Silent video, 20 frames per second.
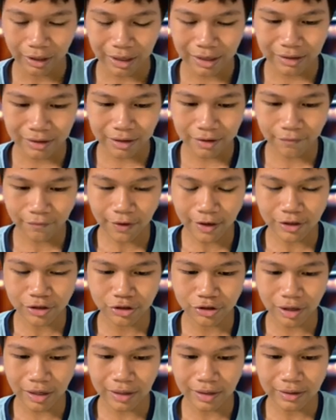And if they
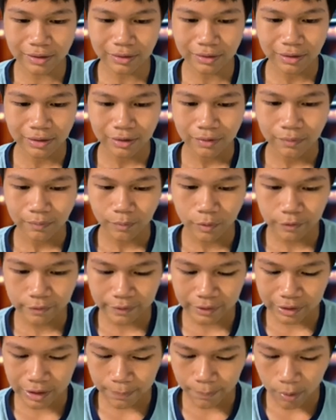try
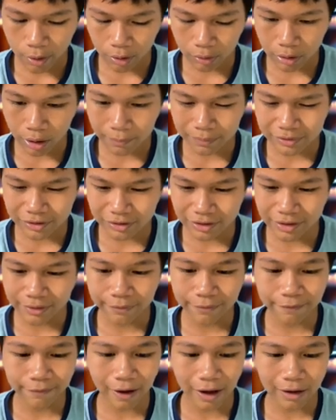moving their pawn up to
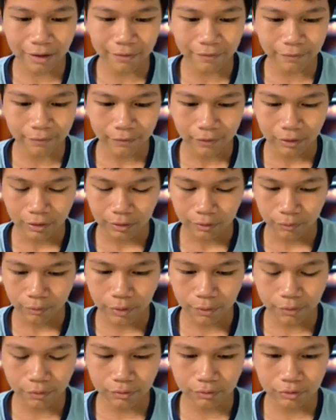d5,
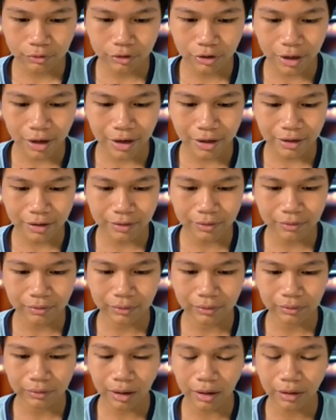we will try
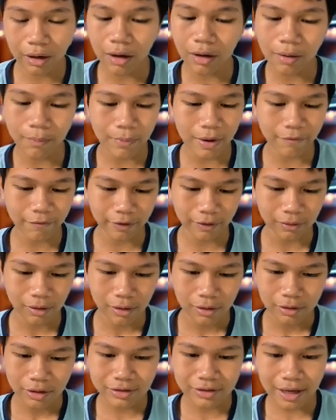another method.
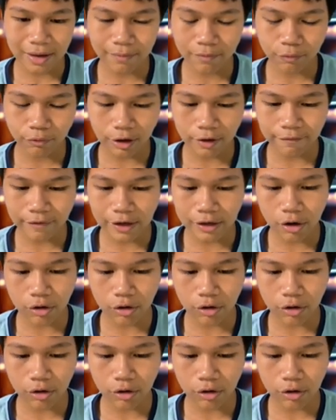This time, if they